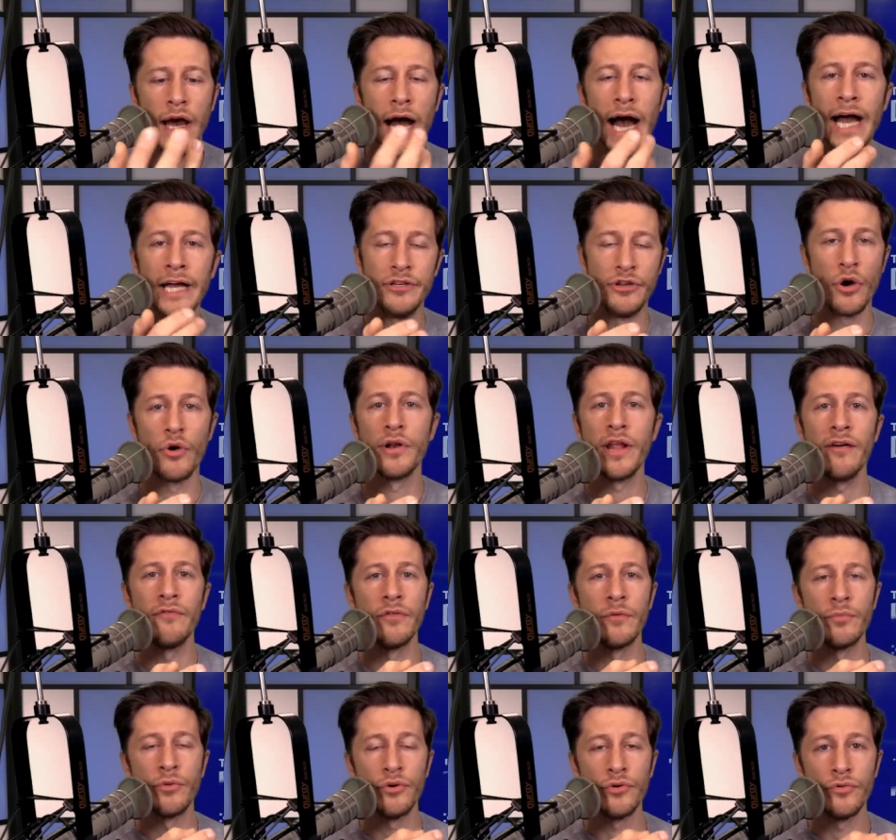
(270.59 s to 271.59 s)
I don't have
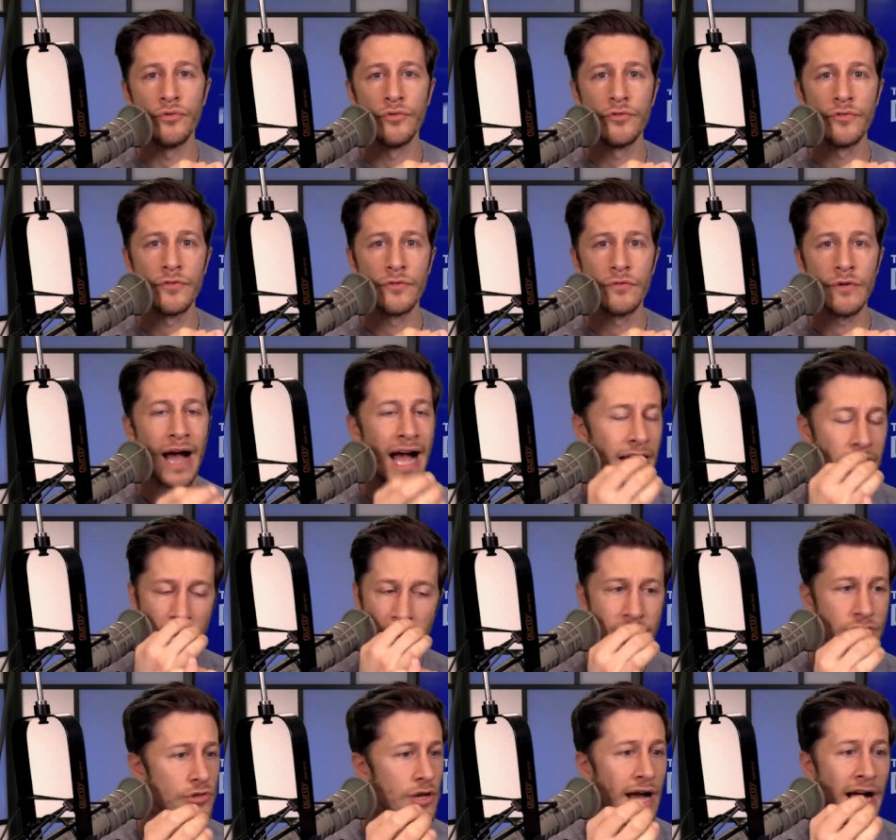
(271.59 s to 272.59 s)
the proof. I
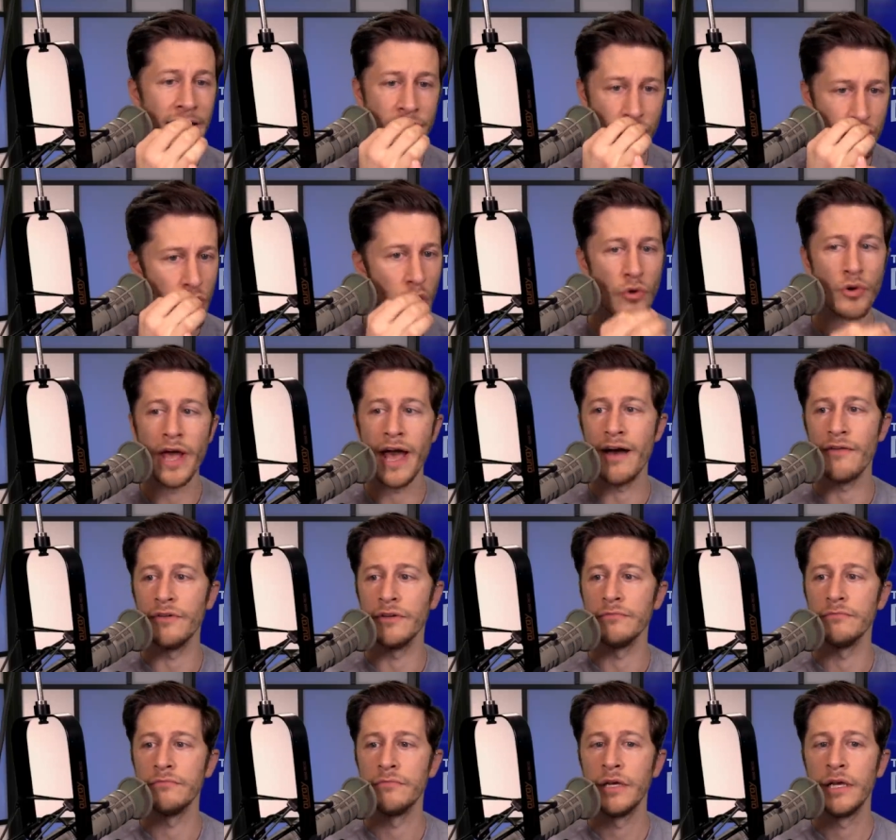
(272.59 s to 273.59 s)
I, I don't have it."
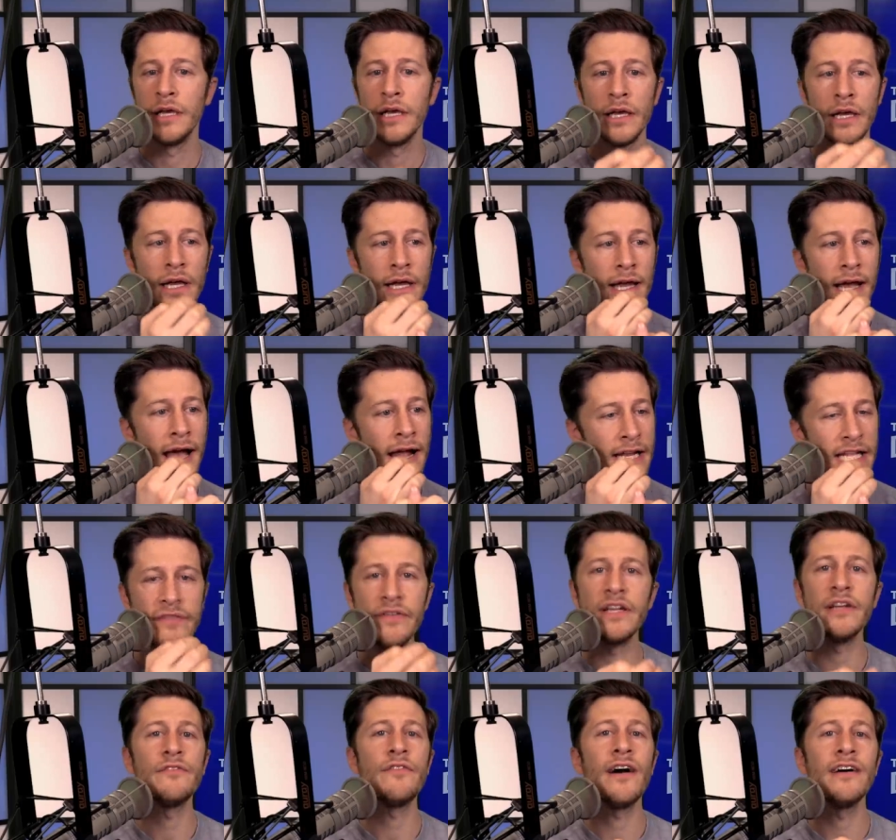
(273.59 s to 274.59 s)
And
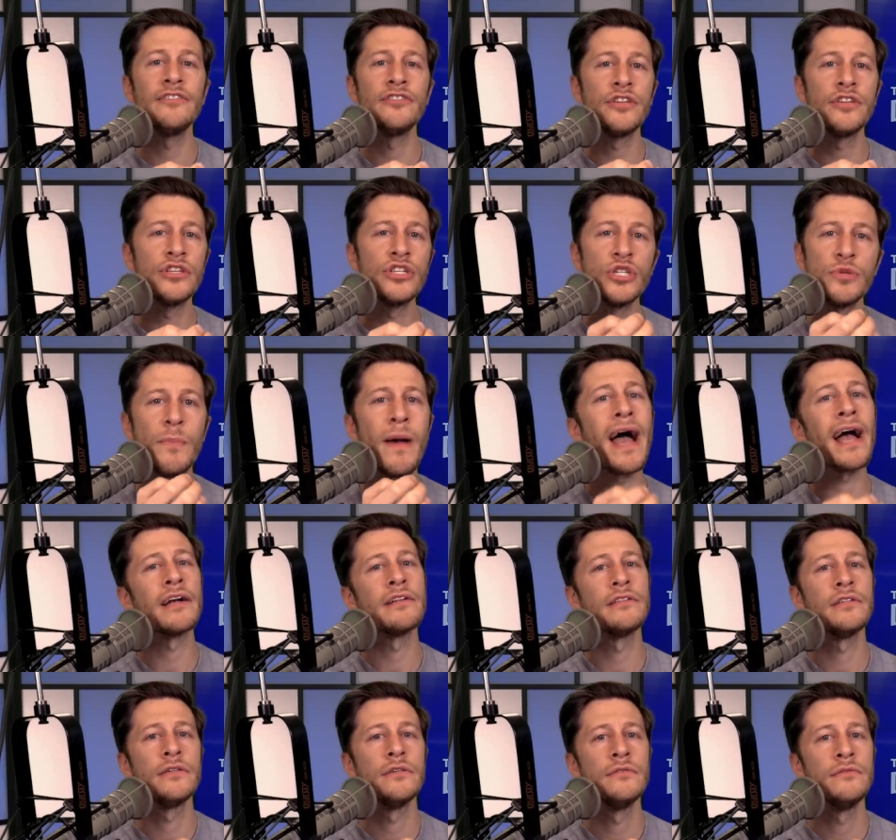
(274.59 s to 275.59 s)
even if I
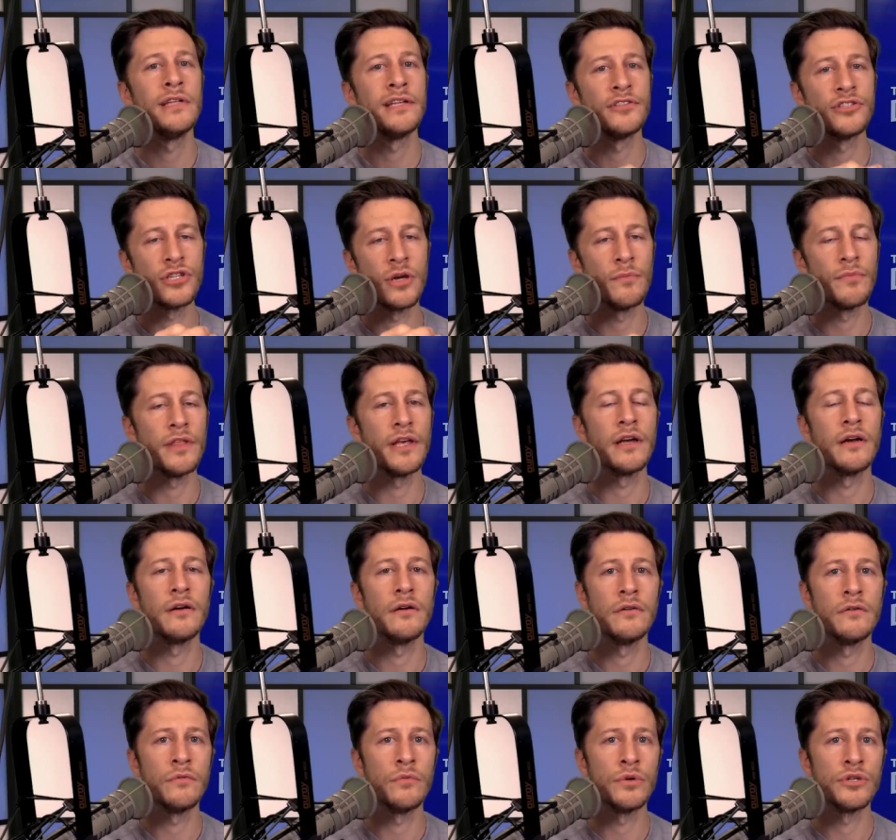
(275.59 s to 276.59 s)
suspect that something
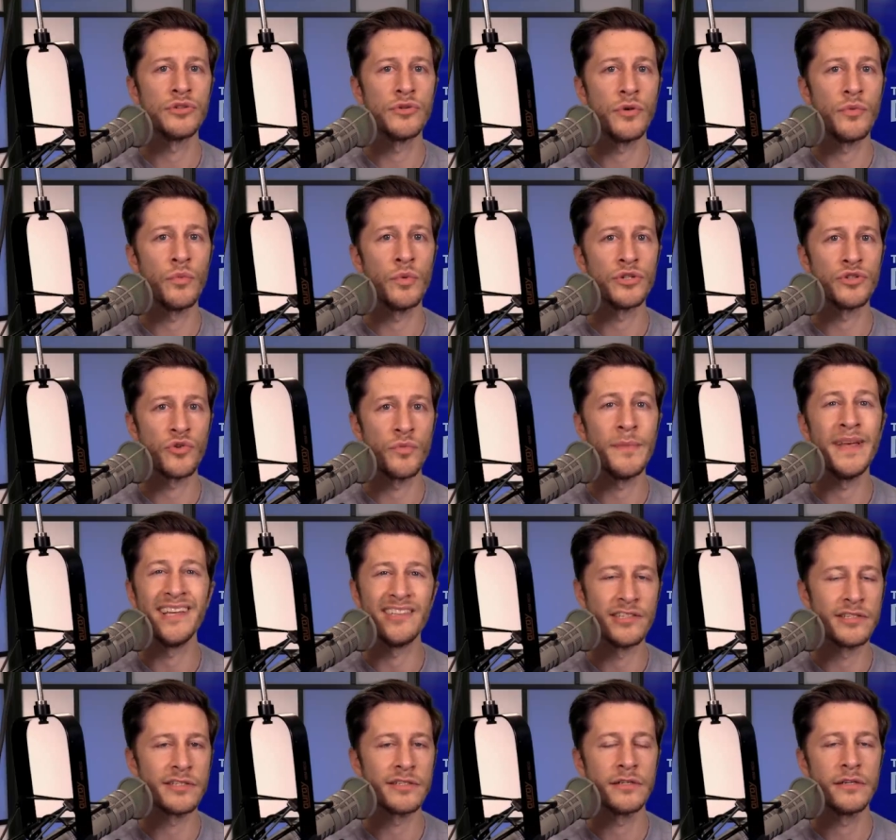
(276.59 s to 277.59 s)
was was
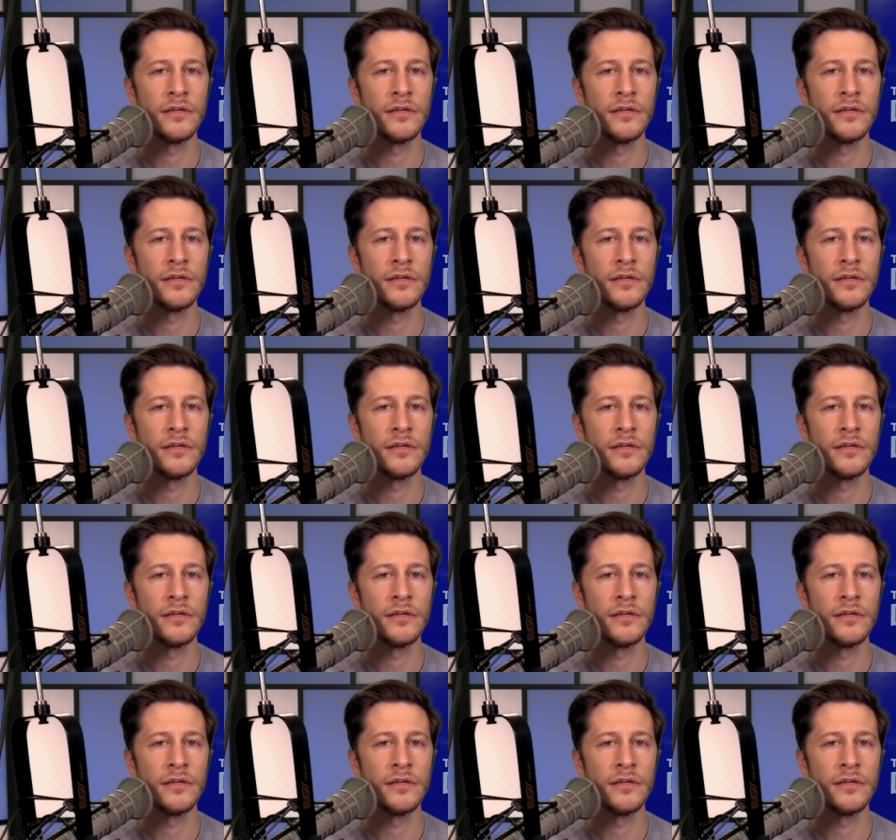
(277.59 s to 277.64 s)
amiss,